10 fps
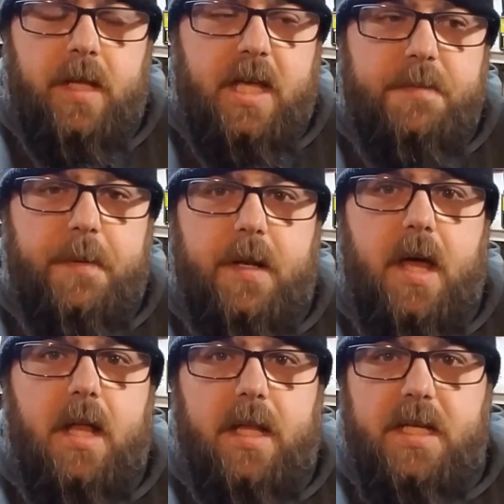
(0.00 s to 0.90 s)
Last but
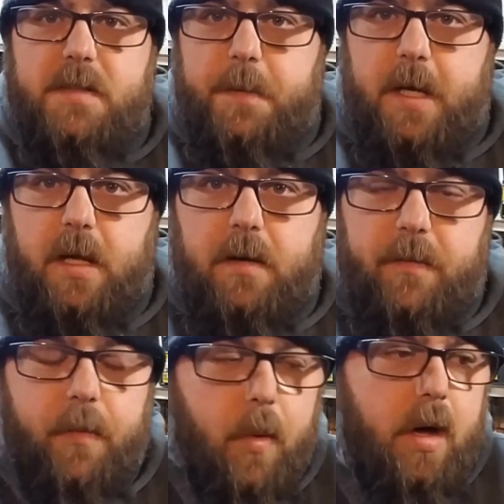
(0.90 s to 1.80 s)
not least, speaking
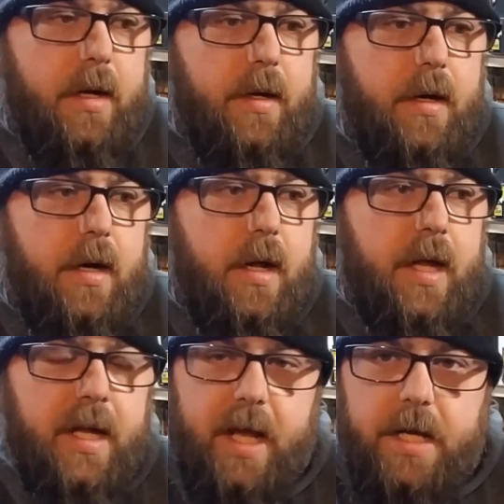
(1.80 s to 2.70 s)
of water,
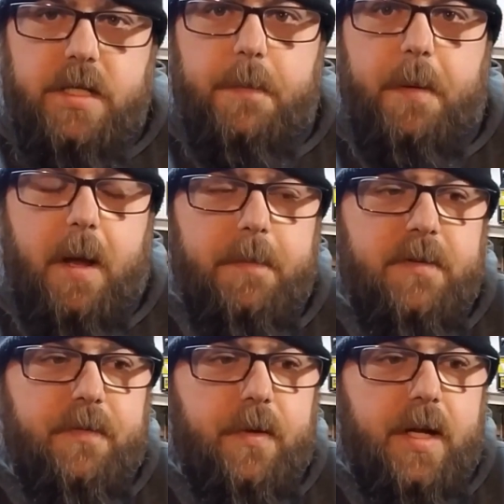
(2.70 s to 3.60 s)
in case your
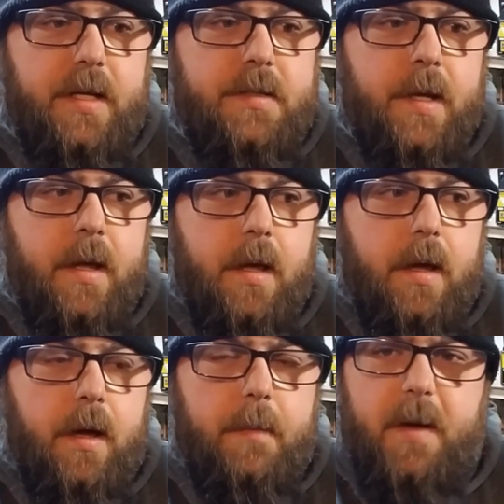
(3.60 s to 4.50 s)
pipes freeze,
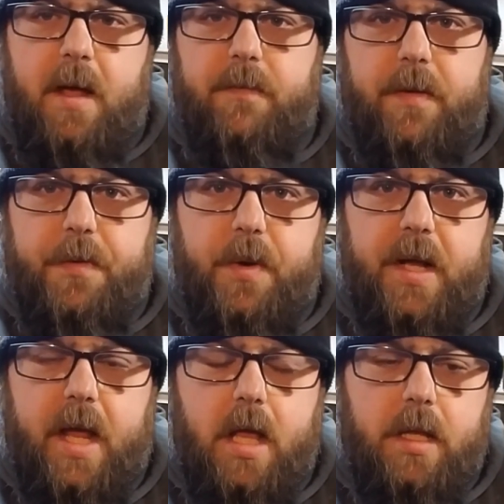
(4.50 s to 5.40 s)
I have a
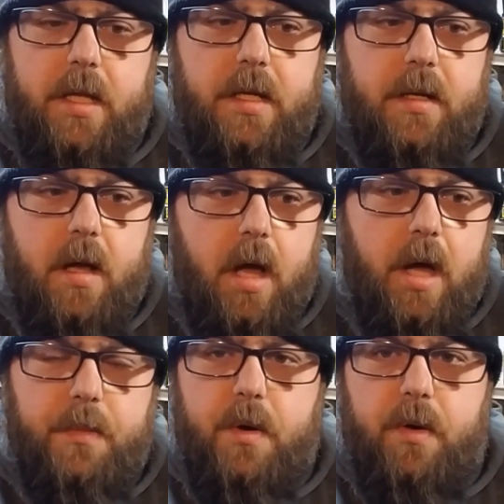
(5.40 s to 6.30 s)
3-gallon
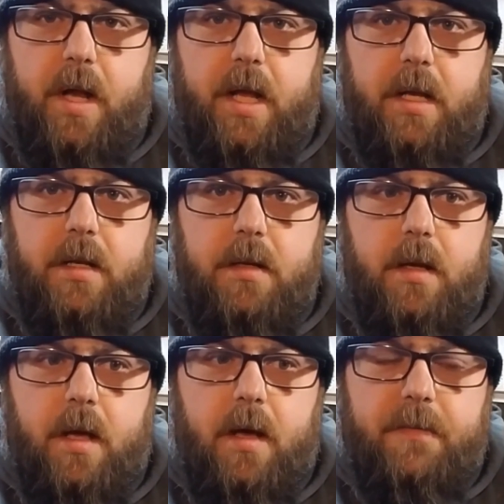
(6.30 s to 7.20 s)

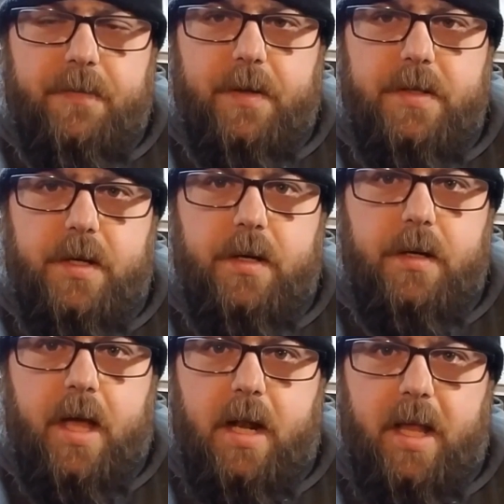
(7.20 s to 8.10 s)
Aquarain
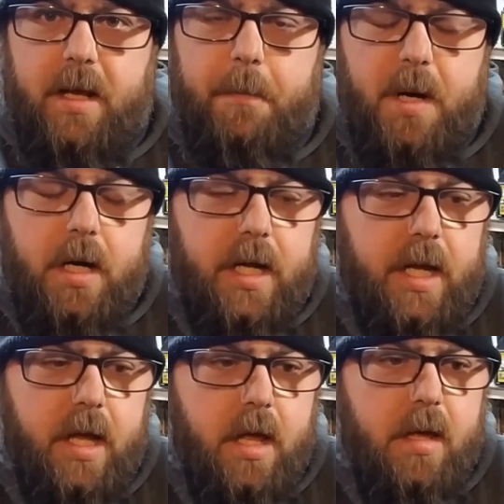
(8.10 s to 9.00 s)
filter, kind of like a
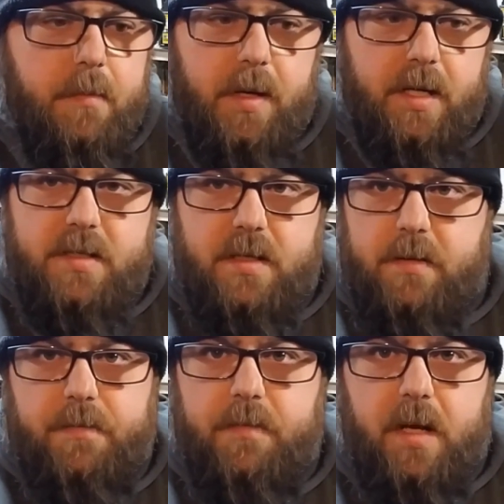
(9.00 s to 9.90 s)
Berkey, but it's
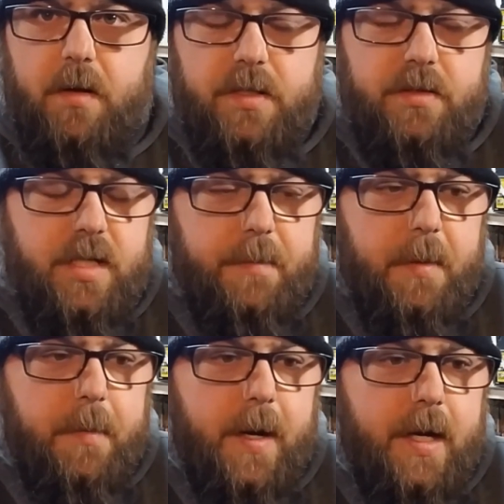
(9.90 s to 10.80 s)
a, you know,
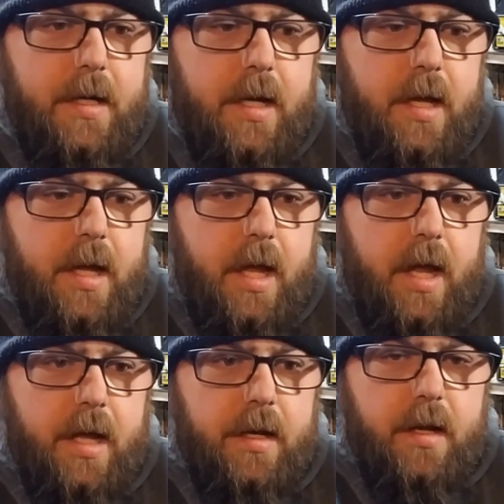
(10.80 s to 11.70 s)
cheaper brand,
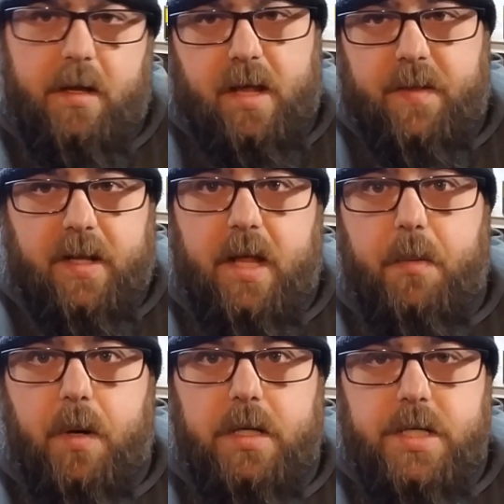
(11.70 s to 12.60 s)
and I think
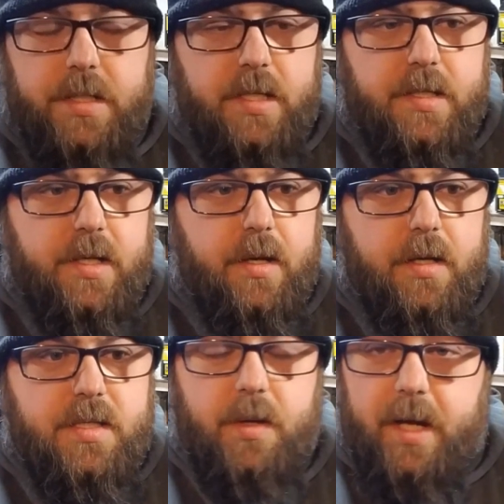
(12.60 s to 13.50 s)
they work just as
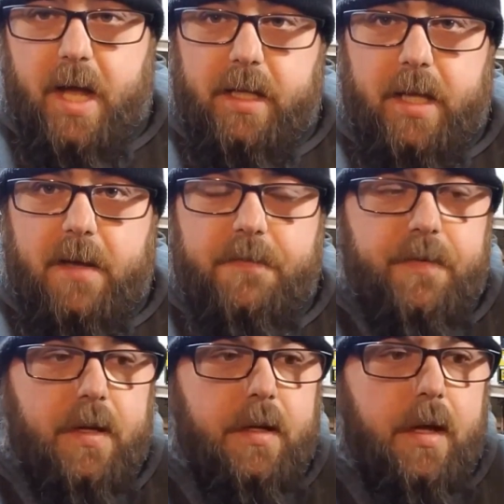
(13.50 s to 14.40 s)
good. So I got that
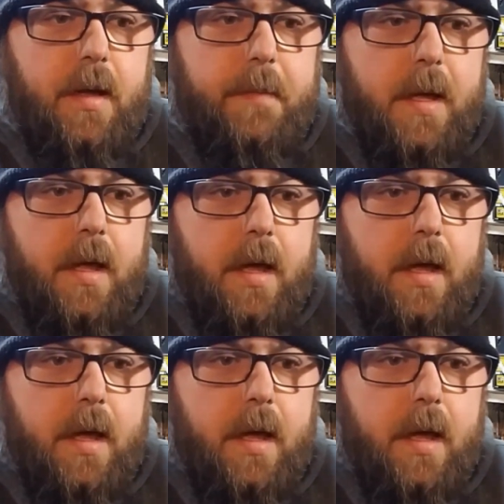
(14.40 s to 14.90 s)
filled up.